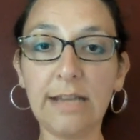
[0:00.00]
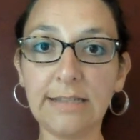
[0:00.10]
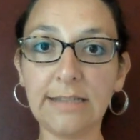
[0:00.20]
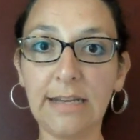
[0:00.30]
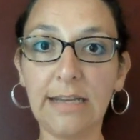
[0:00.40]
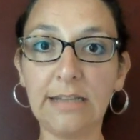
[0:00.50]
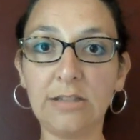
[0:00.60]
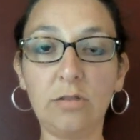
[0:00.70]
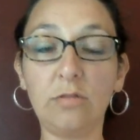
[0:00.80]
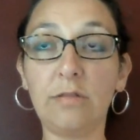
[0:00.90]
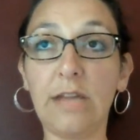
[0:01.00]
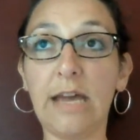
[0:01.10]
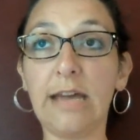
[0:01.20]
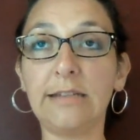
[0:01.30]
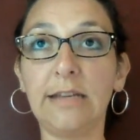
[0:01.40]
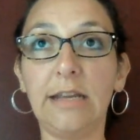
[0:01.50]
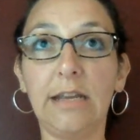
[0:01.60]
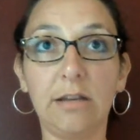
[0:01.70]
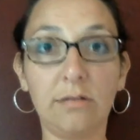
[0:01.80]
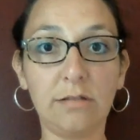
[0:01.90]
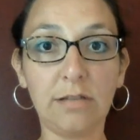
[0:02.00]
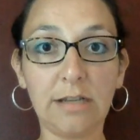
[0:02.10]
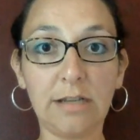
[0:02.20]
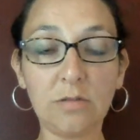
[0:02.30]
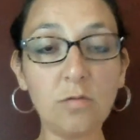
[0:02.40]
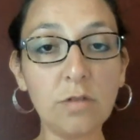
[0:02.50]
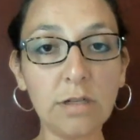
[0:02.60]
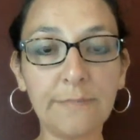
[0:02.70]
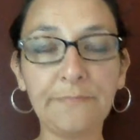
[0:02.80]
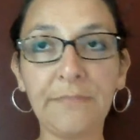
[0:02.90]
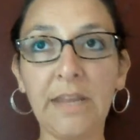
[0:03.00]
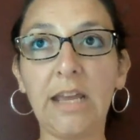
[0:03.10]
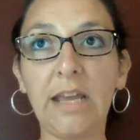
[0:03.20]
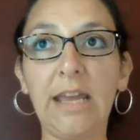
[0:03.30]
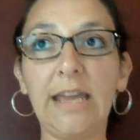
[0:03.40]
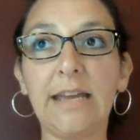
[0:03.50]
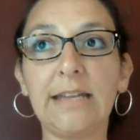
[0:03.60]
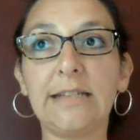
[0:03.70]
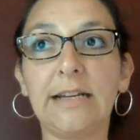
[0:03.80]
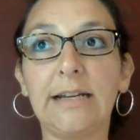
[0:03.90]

city, to that school. And